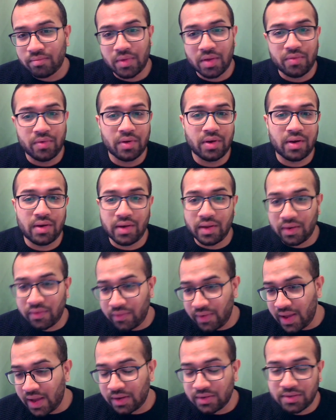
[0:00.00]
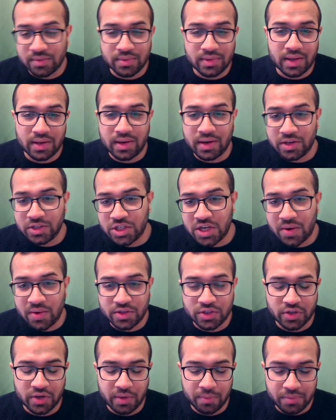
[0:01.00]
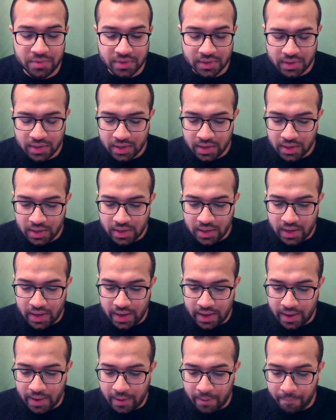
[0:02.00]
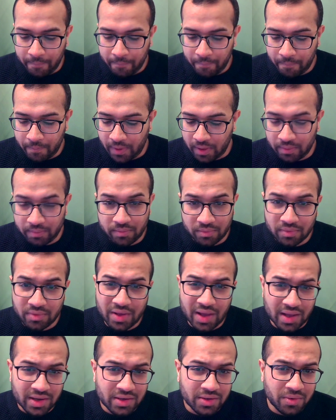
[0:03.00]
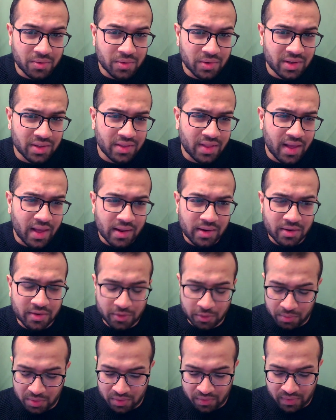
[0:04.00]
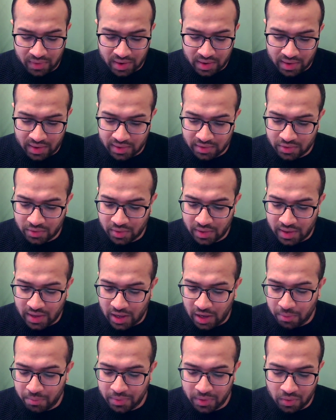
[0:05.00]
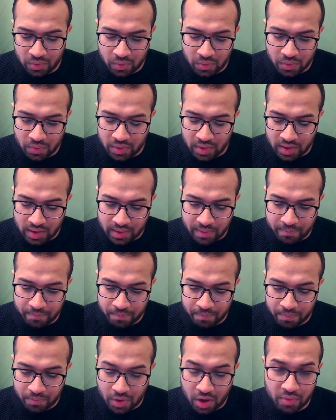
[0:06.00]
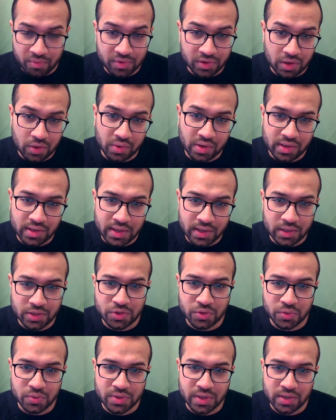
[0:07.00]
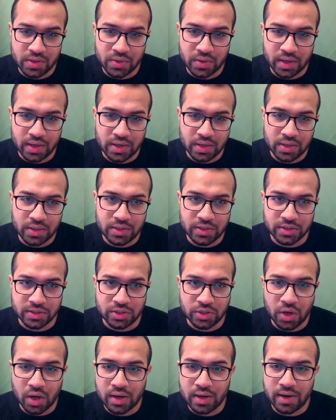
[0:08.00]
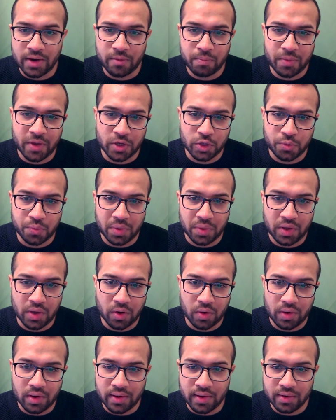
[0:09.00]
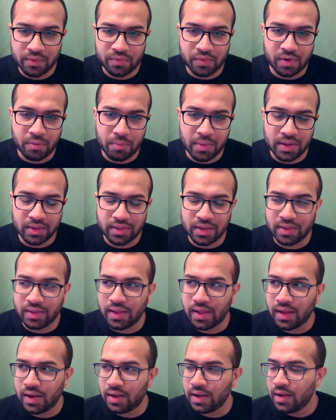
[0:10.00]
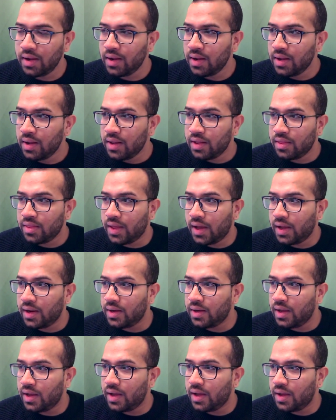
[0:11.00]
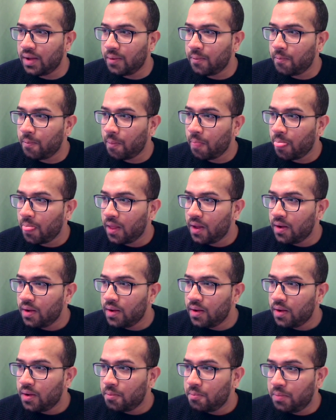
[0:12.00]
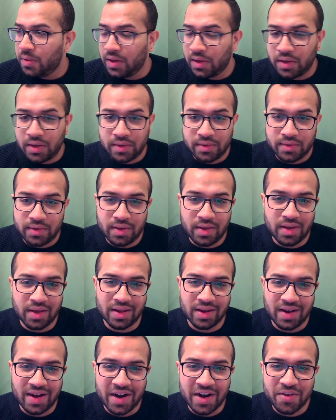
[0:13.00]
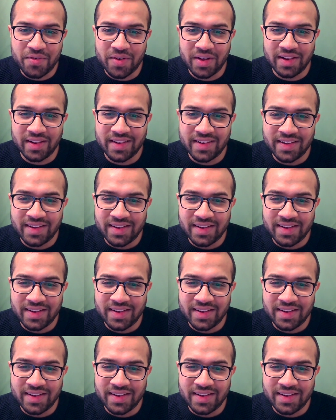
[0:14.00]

If you're learning React, something like, learn JavaScript, and get good at that. To be fair, it's gonna help you. Obviously you can take a shortcut, you can just not learn PHP or learn it for a month and then pick Laravel